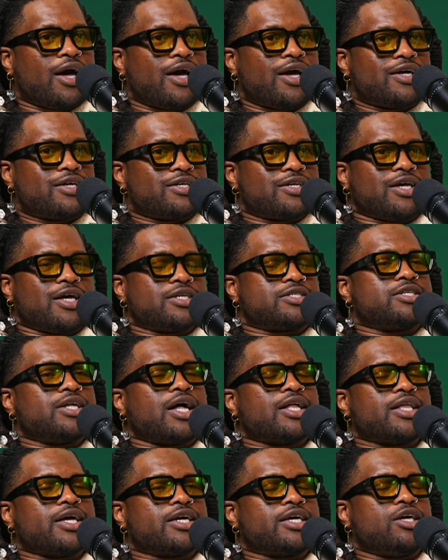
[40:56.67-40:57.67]
It's
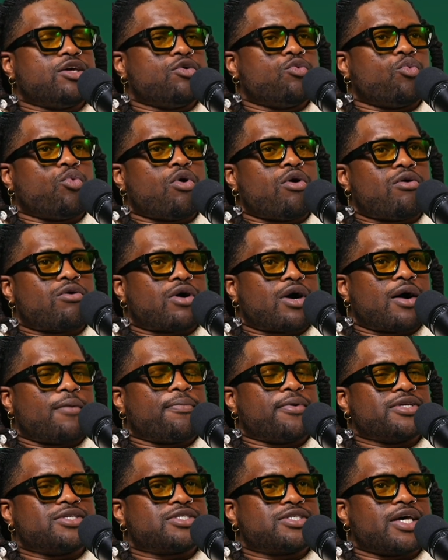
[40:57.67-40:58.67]
not like he woke
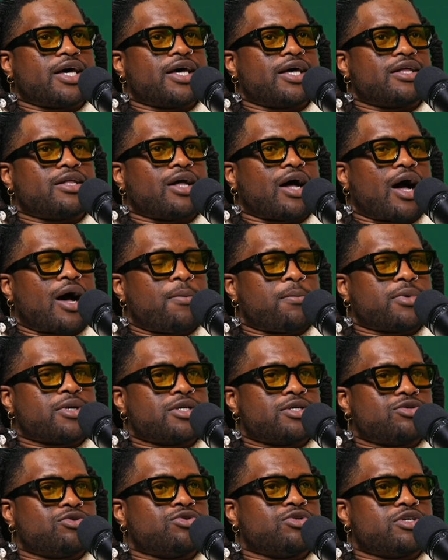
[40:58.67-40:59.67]
up and said, I'm going
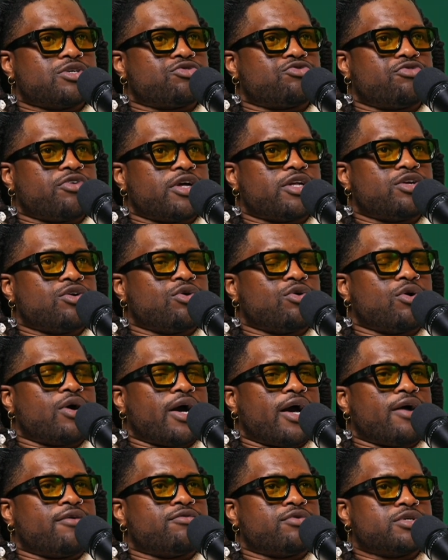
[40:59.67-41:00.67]
to do this video.
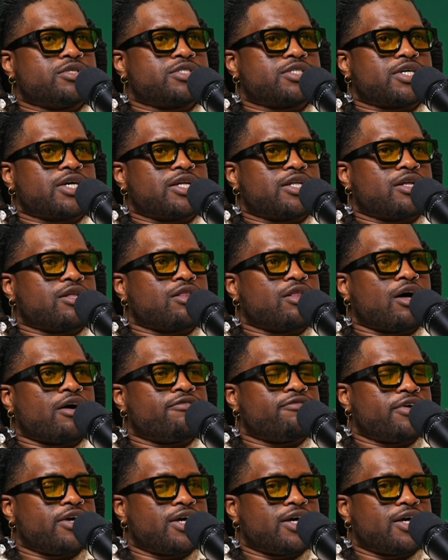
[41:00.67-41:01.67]
Everyone's going to
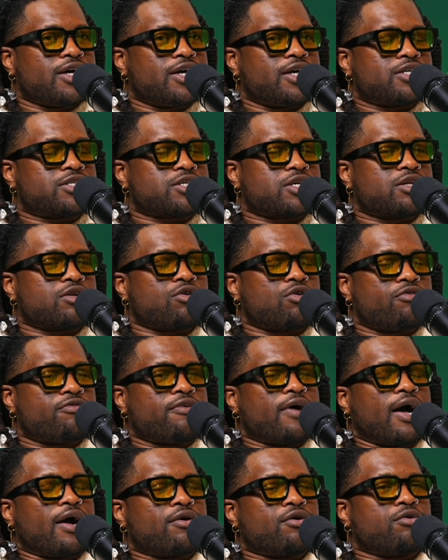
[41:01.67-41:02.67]
love it. It's going to go
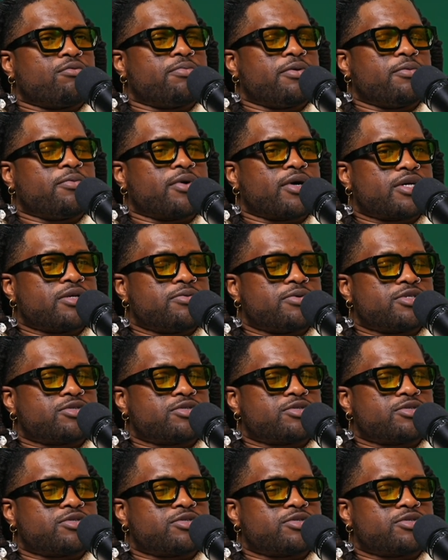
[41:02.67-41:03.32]
viral. People are going to be